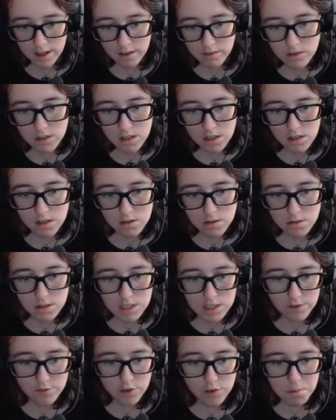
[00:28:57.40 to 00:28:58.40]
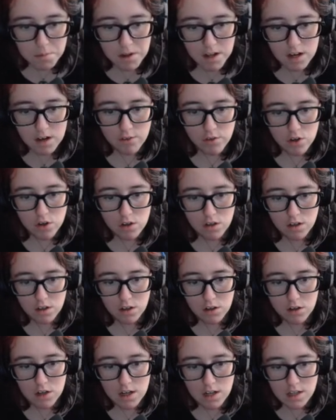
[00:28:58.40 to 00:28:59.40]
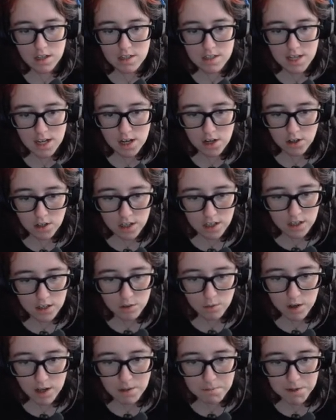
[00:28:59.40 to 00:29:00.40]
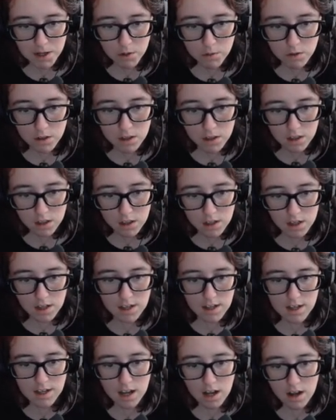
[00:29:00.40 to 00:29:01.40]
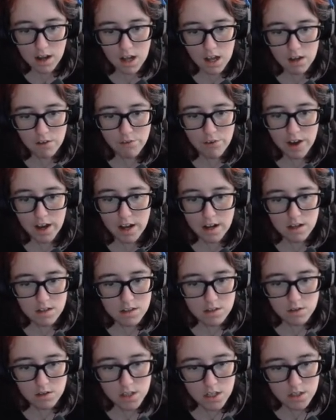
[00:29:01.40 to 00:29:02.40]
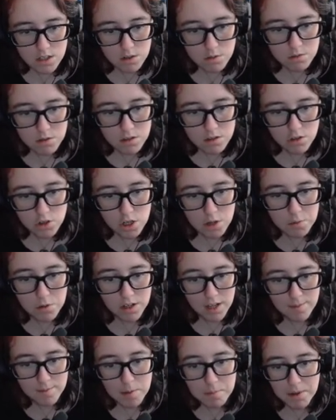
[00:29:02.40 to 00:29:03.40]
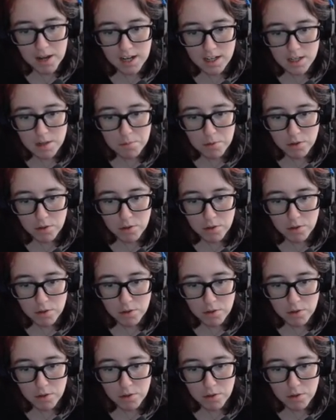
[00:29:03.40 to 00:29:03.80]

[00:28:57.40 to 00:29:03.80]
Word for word: I've seen you two sniffing about every nook and cranny in town, getting in the way of my work. Now I've had it, so unless you want trouble, give me back